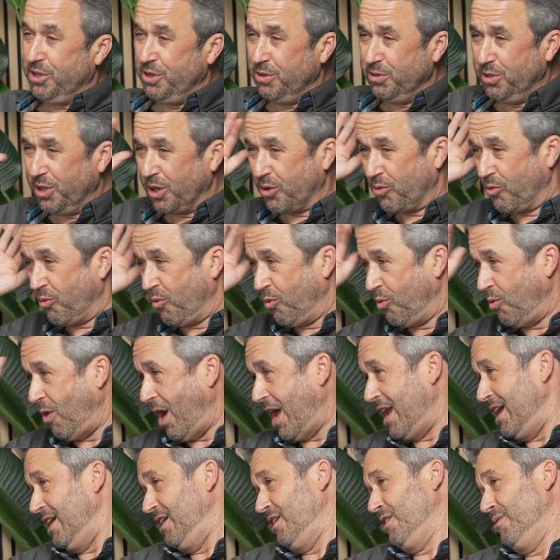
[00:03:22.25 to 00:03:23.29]
You look
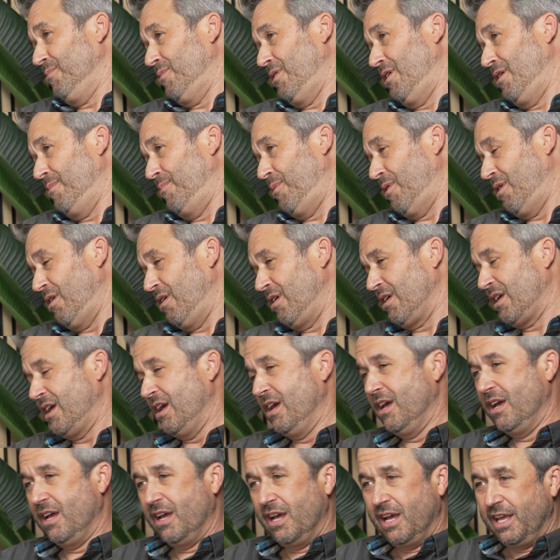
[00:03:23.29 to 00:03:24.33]
right into the ballpark.
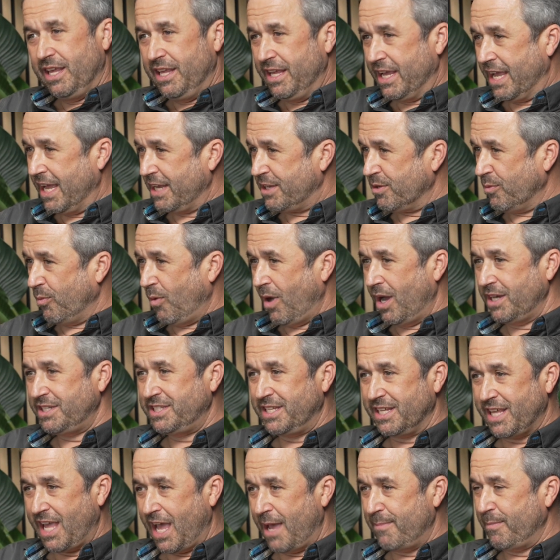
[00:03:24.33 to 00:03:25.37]
You get to watch
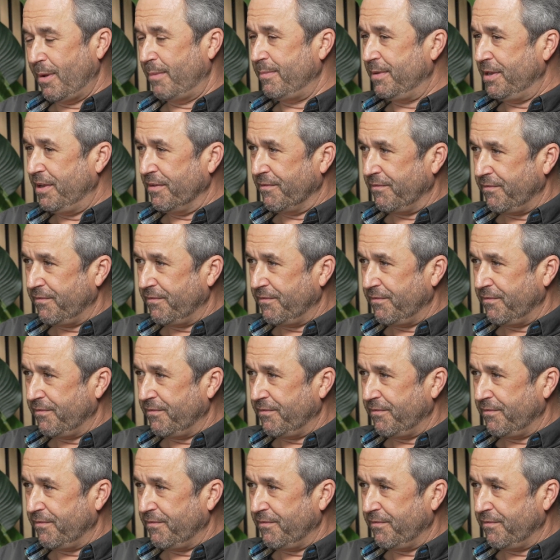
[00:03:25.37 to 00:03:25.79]
the game. I mean, you